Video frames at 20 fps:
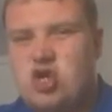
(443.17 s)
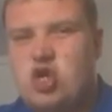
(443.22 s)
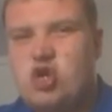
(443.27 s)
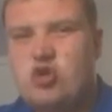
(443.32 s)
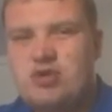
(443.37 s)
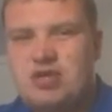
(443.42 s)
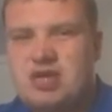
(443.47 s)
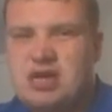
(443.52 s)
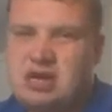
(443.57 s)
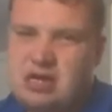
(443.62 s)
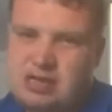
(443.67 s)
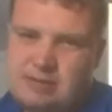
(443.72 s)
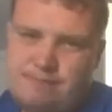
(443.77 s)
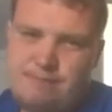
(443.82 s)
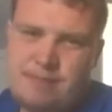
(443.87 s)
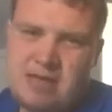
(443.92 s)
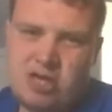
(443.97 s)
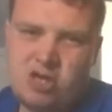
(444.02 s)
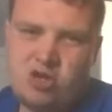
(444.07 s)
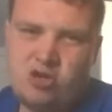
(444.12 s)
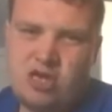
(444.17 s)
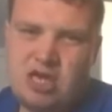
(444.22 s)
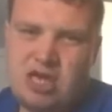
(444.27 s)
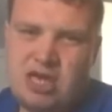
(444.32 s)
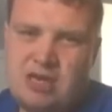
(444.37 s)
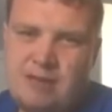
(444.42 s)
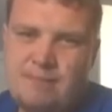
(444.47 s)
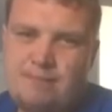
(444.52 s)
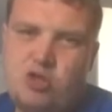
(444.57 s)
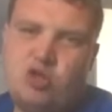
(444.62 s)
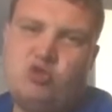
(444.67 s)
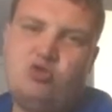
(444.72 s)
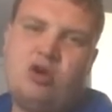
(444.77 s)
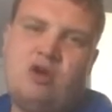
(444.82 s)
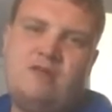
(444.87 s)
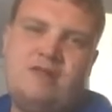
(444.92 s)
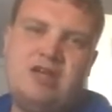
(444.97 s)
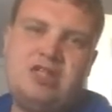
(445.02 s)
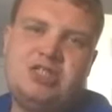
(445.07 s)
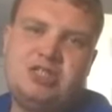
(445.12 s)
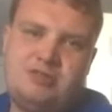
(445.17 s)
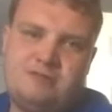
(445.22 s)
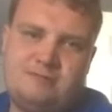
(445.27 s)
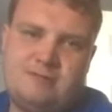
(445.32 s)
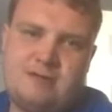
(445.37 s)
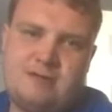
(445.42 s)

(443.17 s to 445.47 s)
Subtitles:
who would I pick out? Bruno Alves